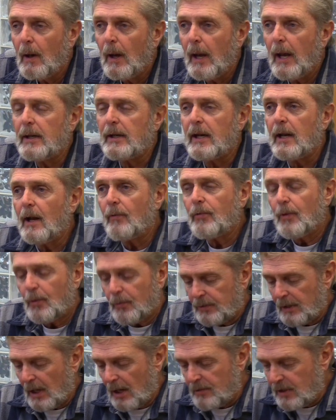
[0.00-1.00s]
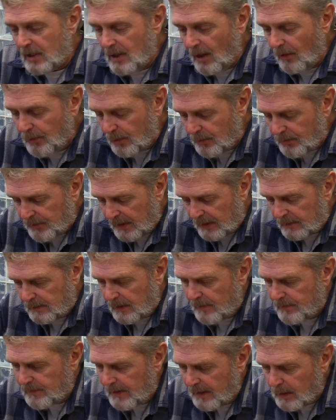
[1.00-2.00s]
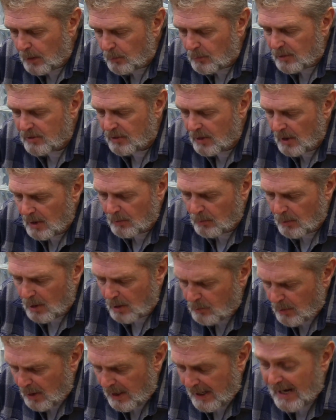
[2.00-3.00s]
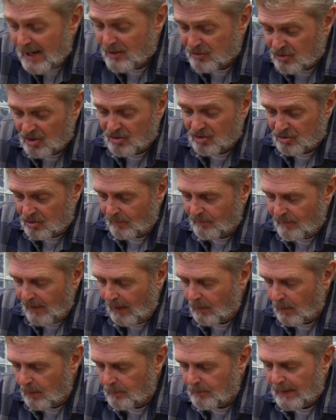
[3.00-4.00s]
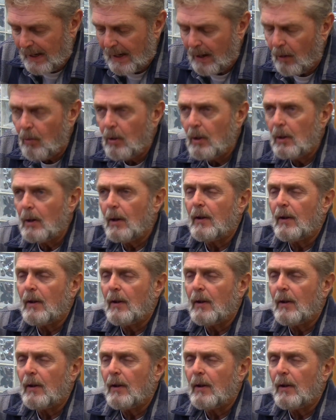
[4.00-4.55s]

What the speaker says: And the other thing that we, as this developed now,